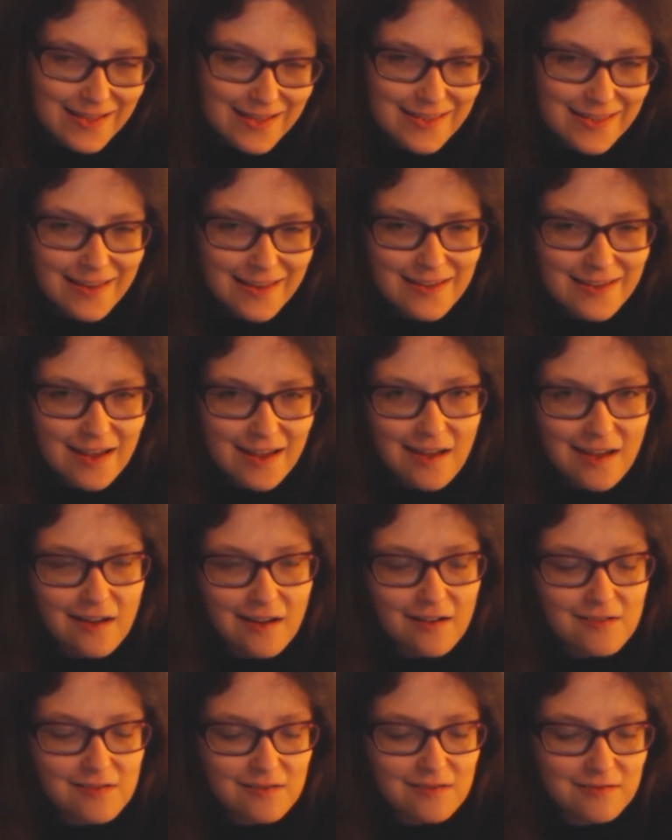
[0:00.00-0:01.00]
And it says,
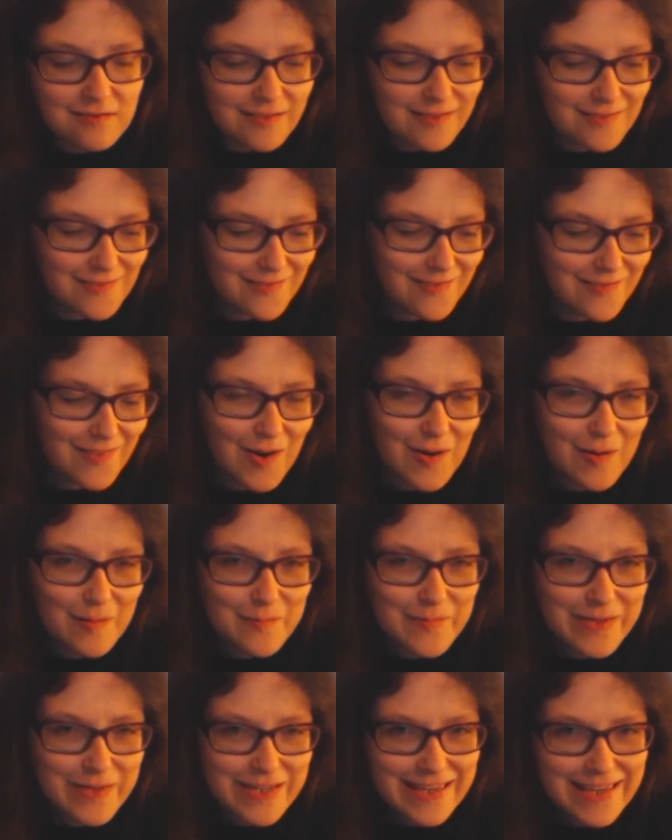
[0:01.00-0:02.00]
oh, I
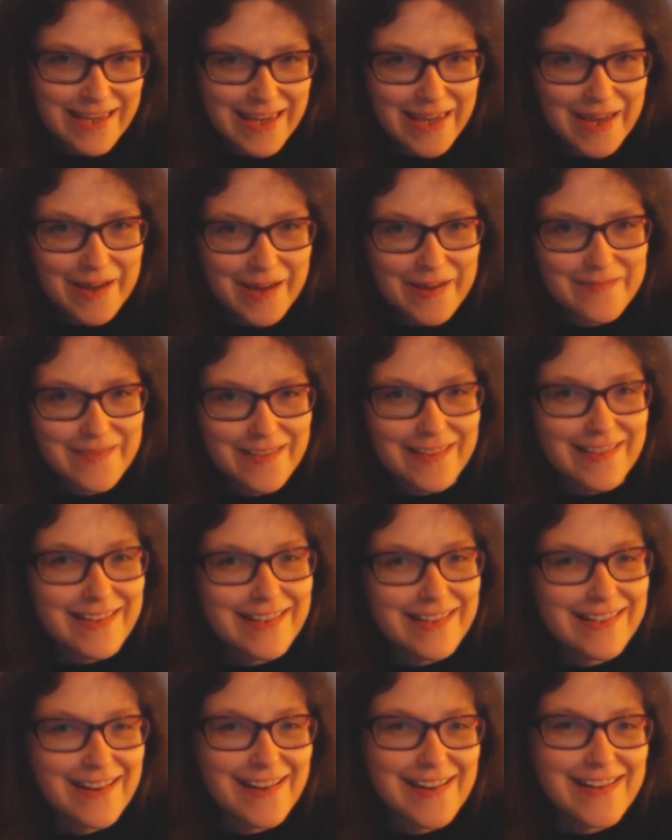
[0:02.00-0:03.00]
forgot my key.
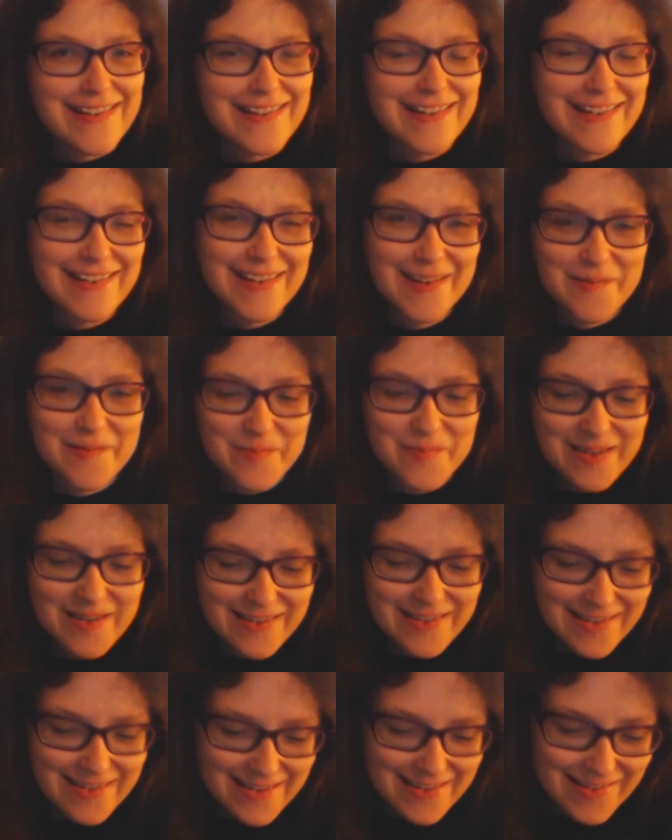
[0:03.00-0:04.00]
Well, the TARDIS
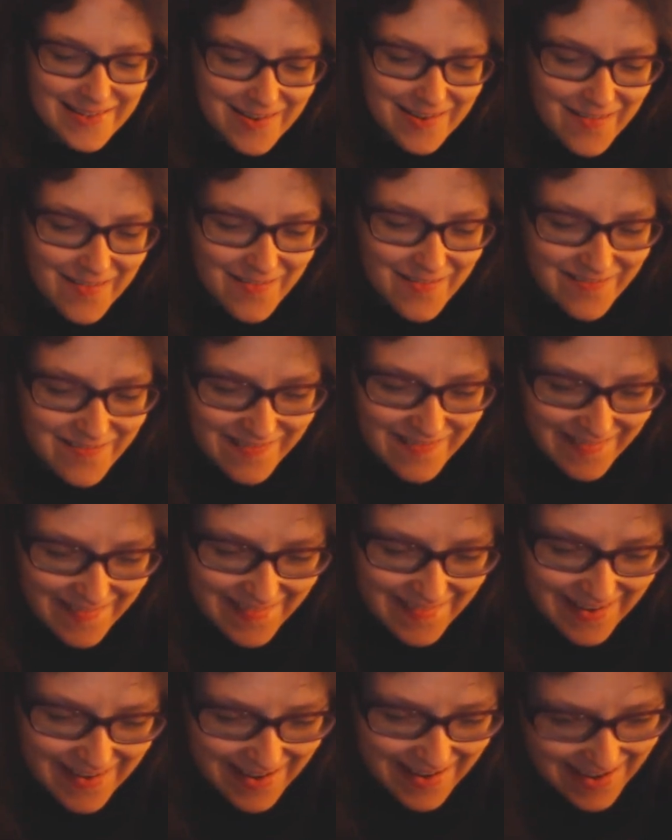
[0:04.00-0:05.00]
opens her door
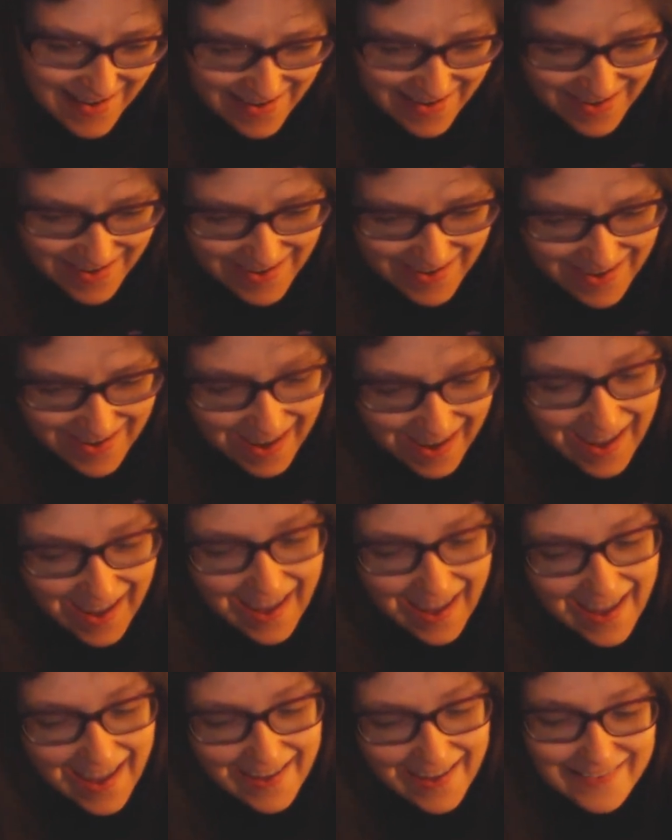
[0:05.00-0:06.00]
for her,
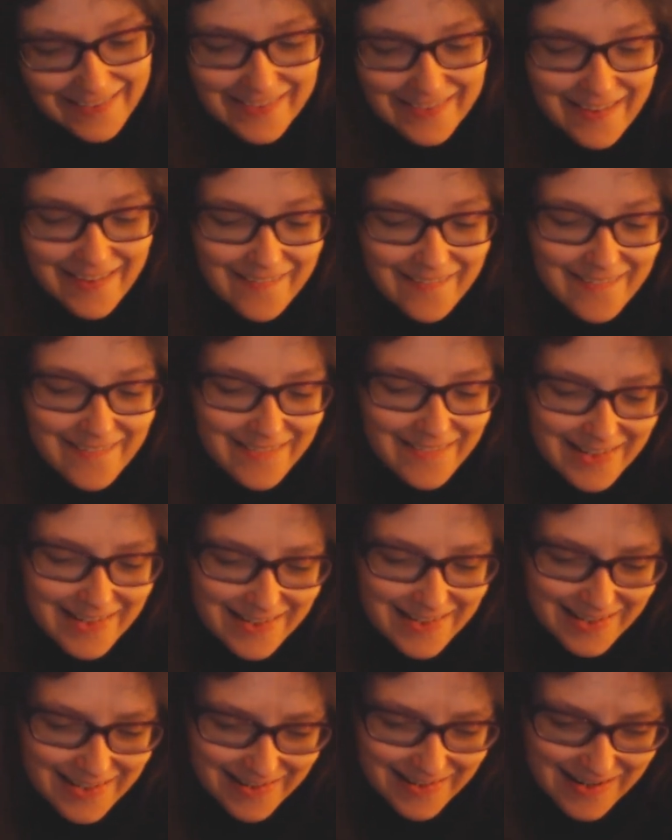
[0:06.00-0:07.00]
and oh,
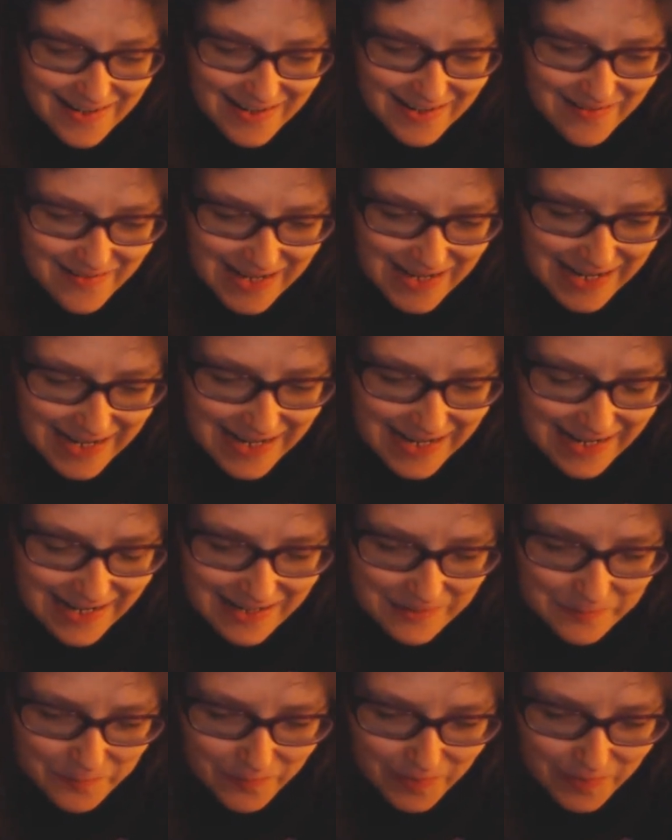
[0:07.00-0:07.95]
it's so sweet.